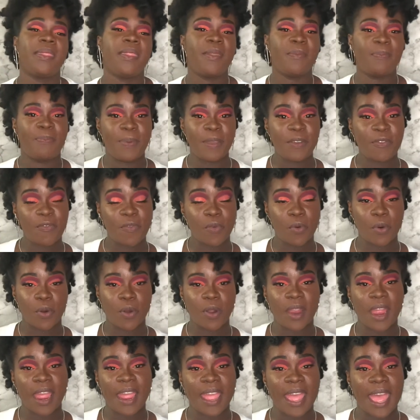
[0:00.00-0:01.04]
before
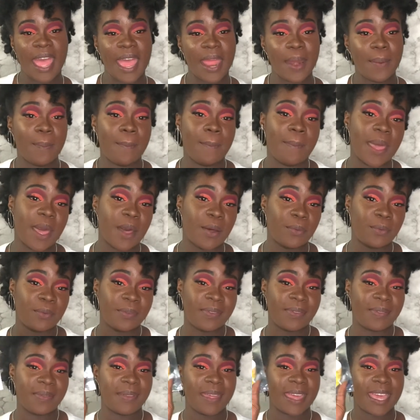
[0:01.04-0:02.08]
I had
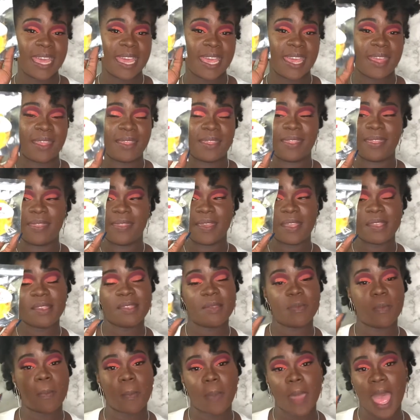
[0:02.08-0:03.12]
melts in
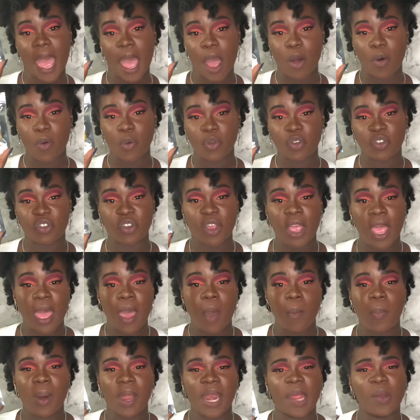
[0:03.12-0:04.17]
this pouch,
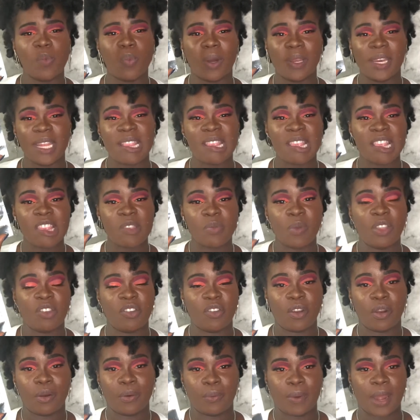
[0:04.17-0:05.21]
but I wanted to switch
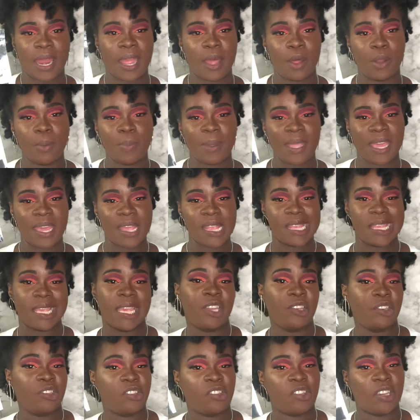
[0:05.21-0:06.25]
it around because
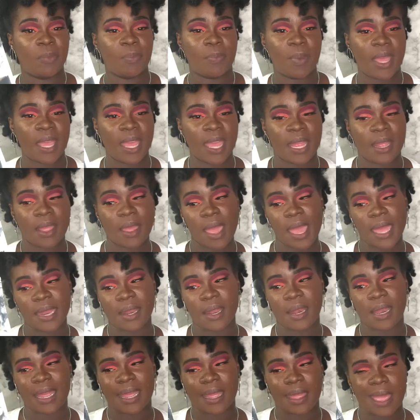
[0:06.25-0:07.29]
in shipping, it kind
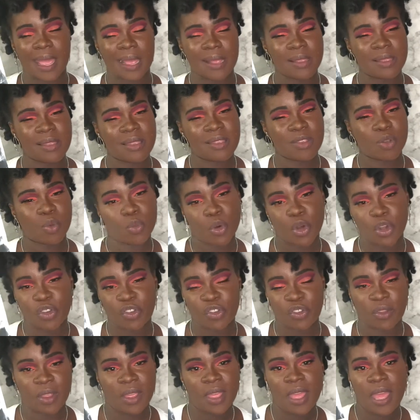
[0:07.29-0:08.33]
of like got
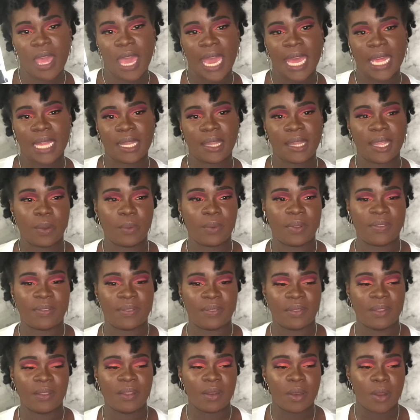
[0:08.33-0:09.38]
squished and there
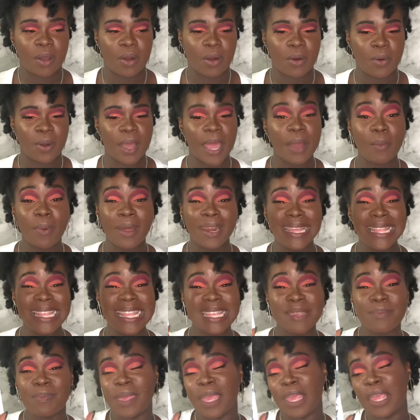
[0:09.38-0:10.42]
was no, I wanted
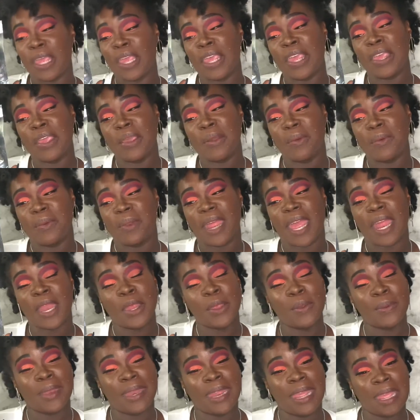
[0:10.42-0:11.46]
to be cute and
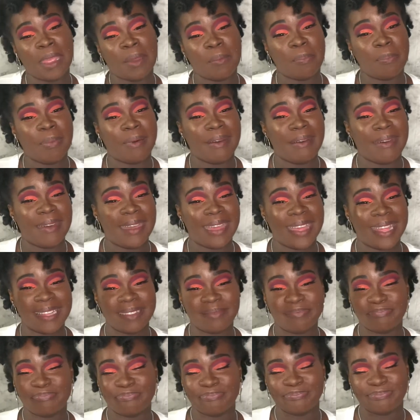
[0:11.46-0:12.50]
unique, but
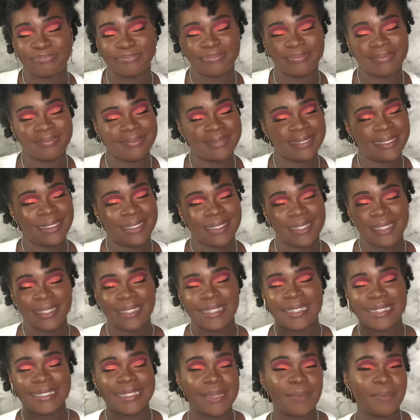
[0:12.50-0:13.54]

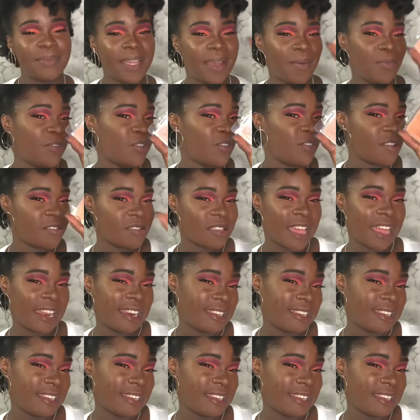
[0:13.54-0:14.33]
sometimes you just gotta